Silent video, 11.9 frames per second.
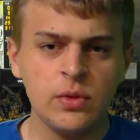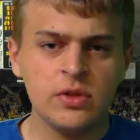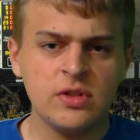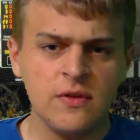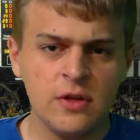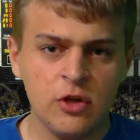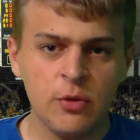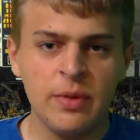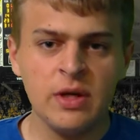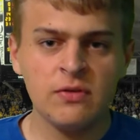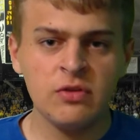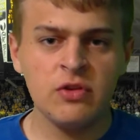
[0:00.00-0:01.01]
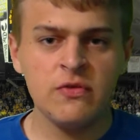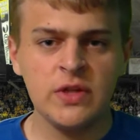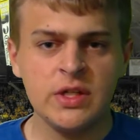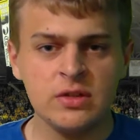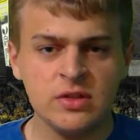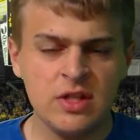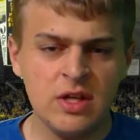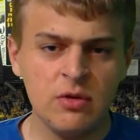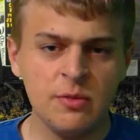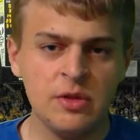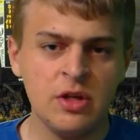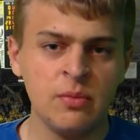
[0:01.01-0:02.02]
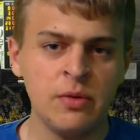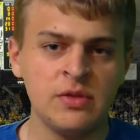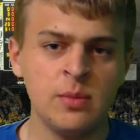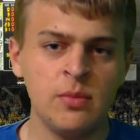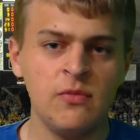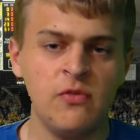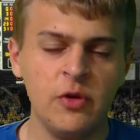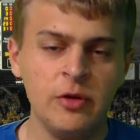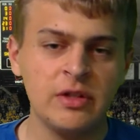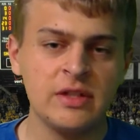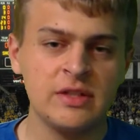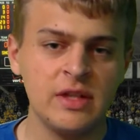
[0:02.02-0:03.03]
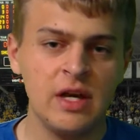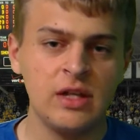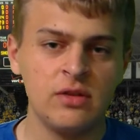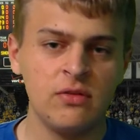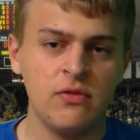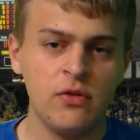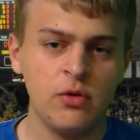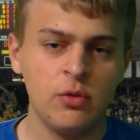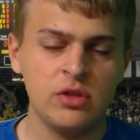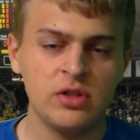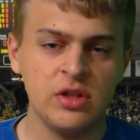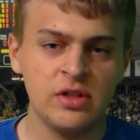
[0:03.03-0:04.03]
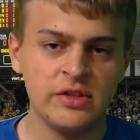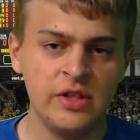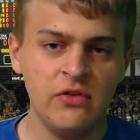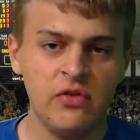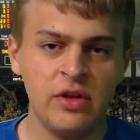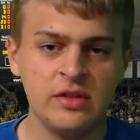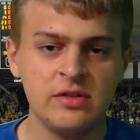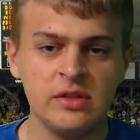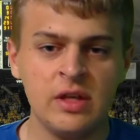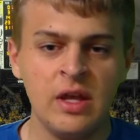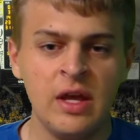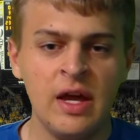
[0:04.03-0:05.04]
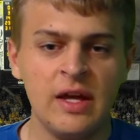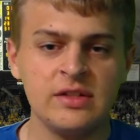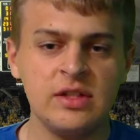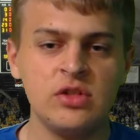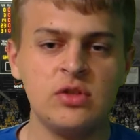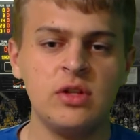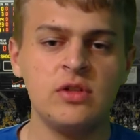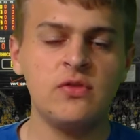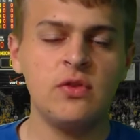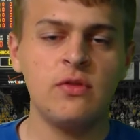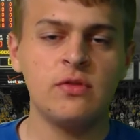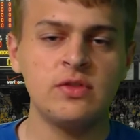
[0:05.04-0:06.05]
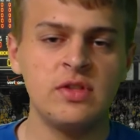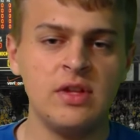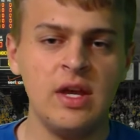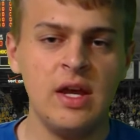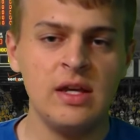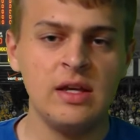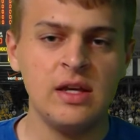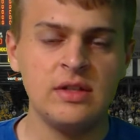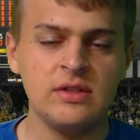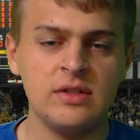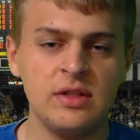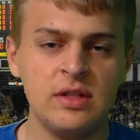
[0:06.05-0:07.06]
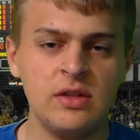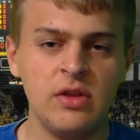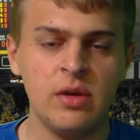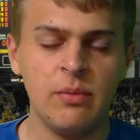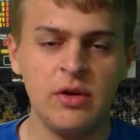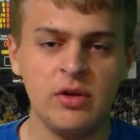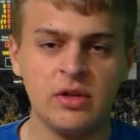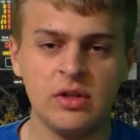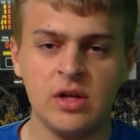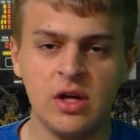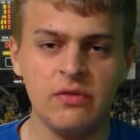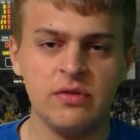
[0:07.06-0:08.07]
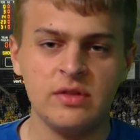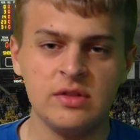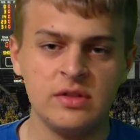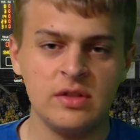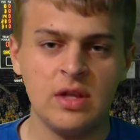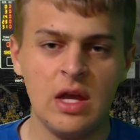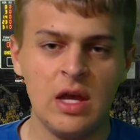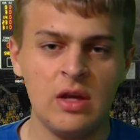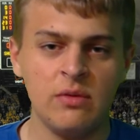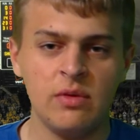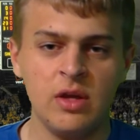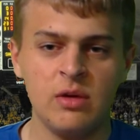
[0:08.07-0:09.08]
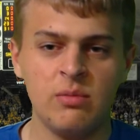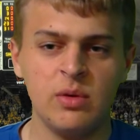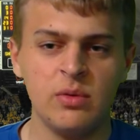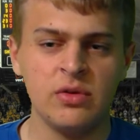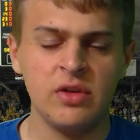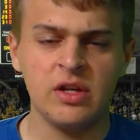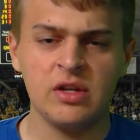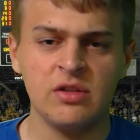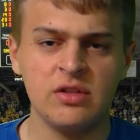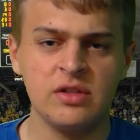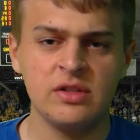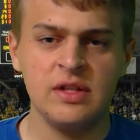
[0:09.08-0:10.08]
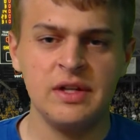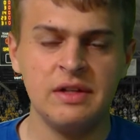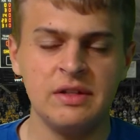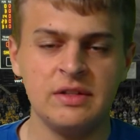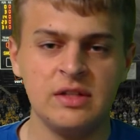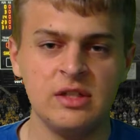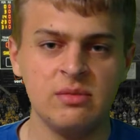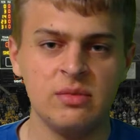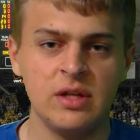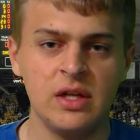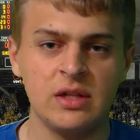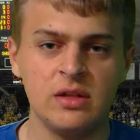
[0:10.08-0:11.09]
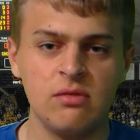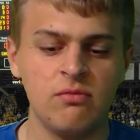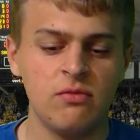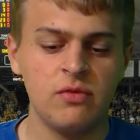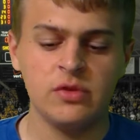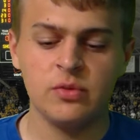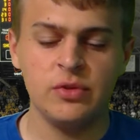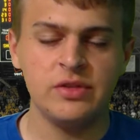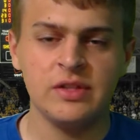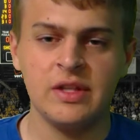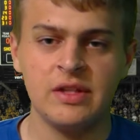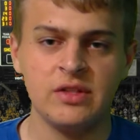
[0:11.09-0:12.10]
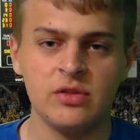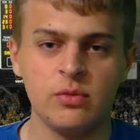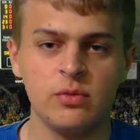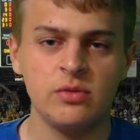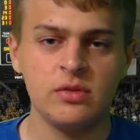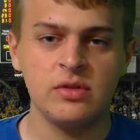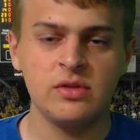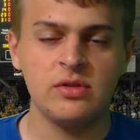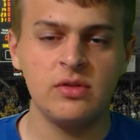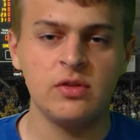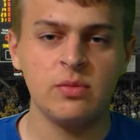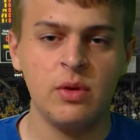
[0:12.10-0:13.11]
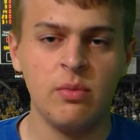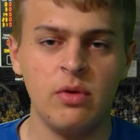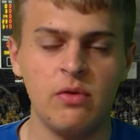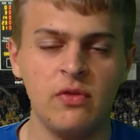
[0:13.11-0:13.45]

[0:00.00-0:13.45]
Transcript: Ken Sports TV here, back from the video. Today we'll be talking about something very exciting for Wichita State fans as they transfer over to the AAC, the American Conference. A lot of people don't like calling it the AAC, but for some reason that just floats